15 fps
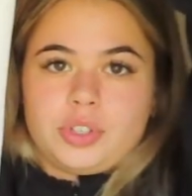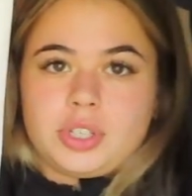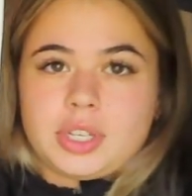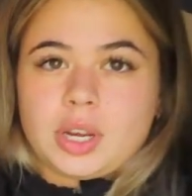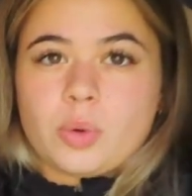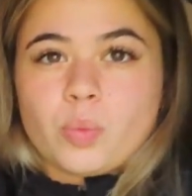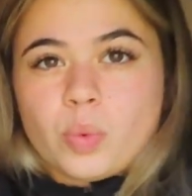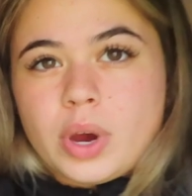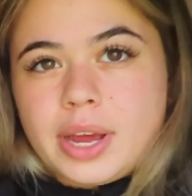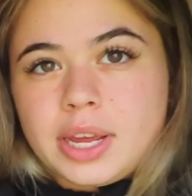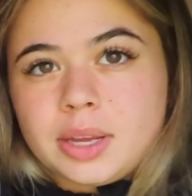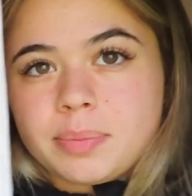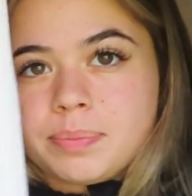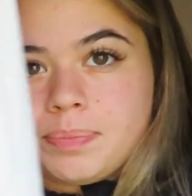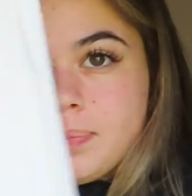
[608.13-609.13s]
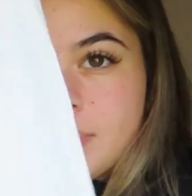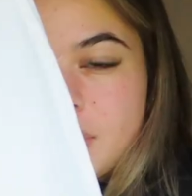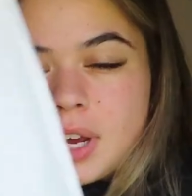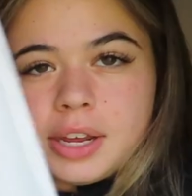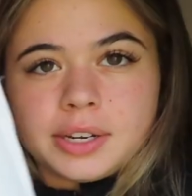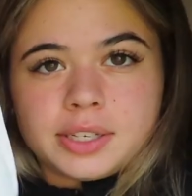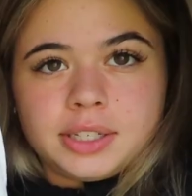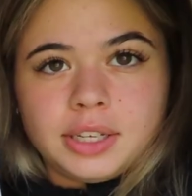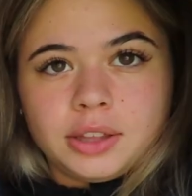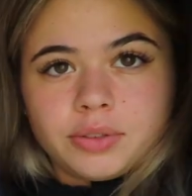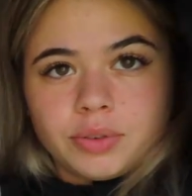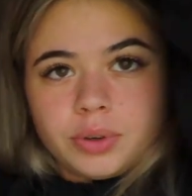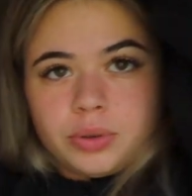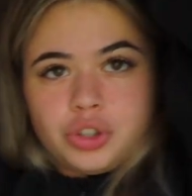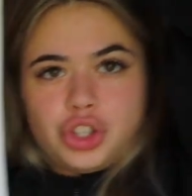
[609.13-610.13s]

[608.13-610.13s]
Just like white, kind of see-through,